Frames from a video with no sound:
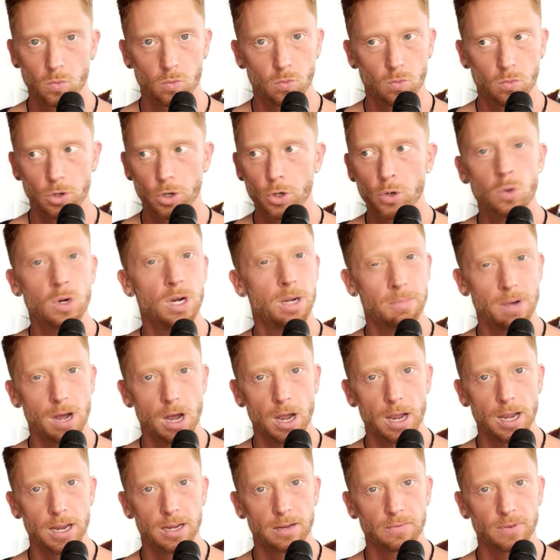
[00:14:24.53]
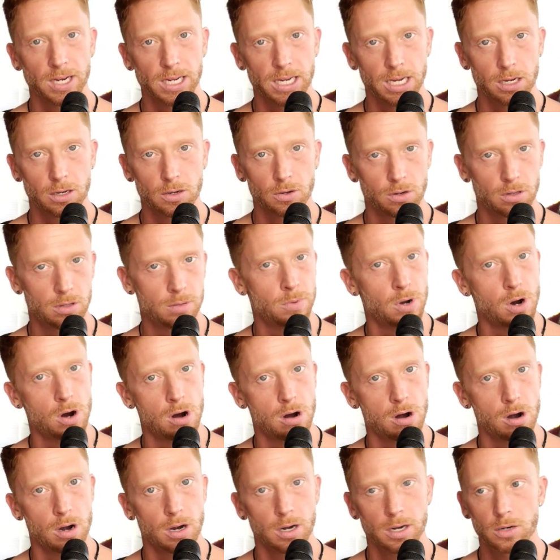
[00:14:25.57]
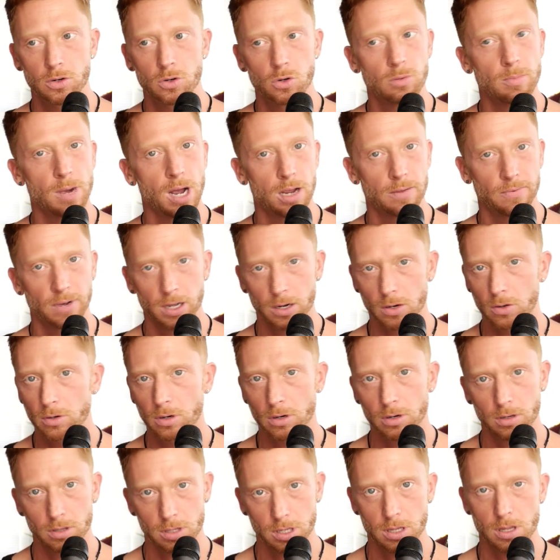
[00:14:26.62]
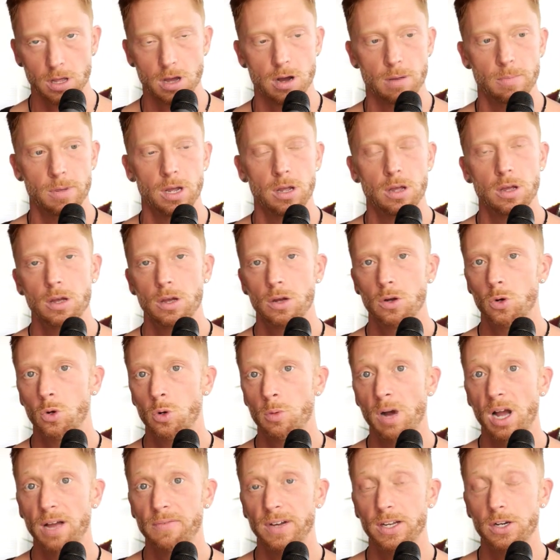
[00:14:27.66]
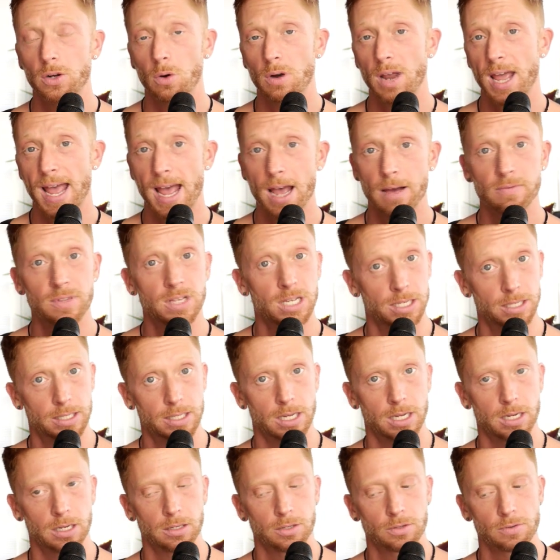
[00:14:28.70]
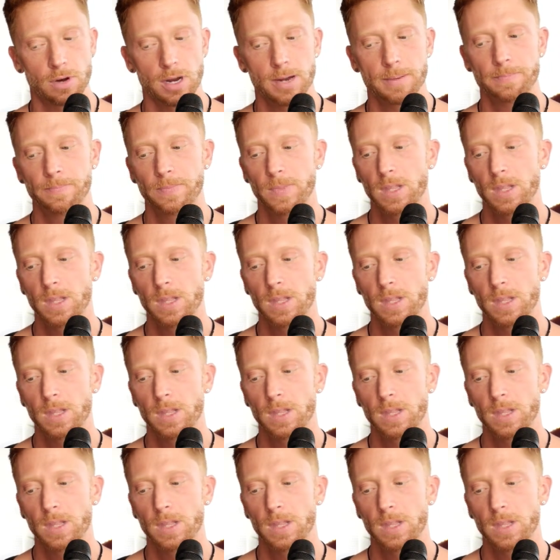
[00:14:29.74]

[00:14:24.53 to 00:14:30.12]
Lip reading: who am I if I can't go to the bar? Who am I if I don't go to the club? Who am I if I don't have these things, right?